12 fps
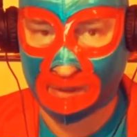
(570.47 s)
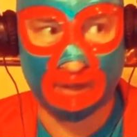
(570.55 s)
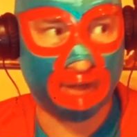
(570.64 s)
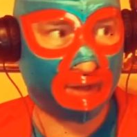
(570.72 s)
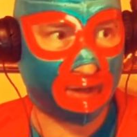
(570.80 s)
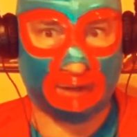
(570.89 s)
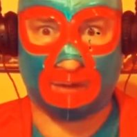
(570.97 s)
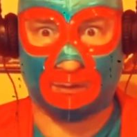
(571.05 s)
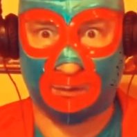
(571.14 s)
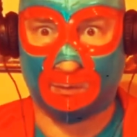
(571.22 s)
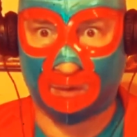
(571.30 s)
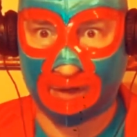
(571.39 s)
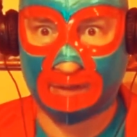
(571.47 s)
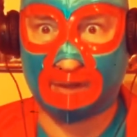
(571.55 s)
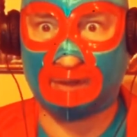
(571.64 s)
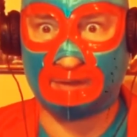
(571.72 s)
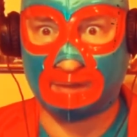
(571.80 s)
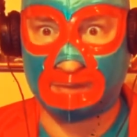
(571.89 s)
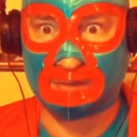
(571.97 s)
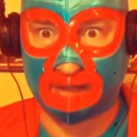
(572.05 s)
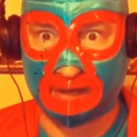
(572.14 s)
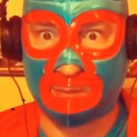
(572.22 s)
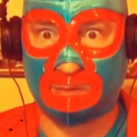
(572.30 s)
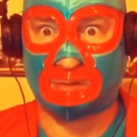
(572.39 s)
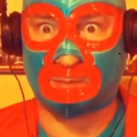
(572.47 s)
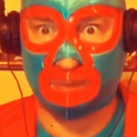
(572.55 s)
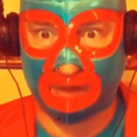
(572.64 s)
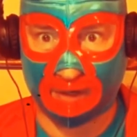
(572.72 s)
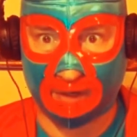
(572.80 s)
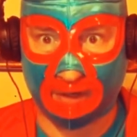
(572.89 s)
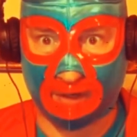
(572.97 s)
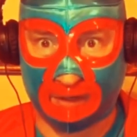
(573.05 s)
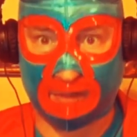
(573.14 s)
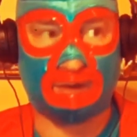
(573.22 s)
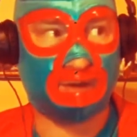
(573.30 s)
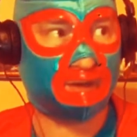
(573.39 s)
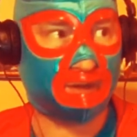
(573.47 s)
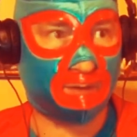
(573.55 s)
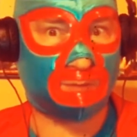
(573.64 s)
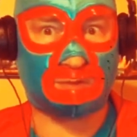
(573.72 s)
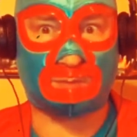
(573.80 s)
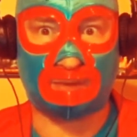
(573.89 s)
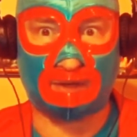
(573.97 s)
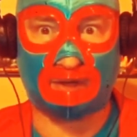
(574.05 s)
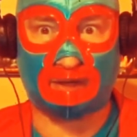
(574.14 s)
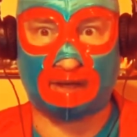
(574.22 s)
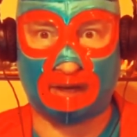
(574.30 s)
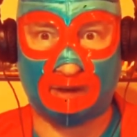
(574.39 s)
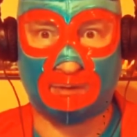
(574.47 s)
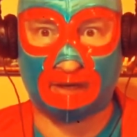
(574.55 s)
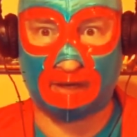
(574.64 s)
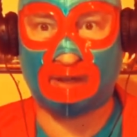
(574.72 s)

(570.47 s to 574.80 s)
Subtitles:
And you know what? This guy was big. He was big and hairy.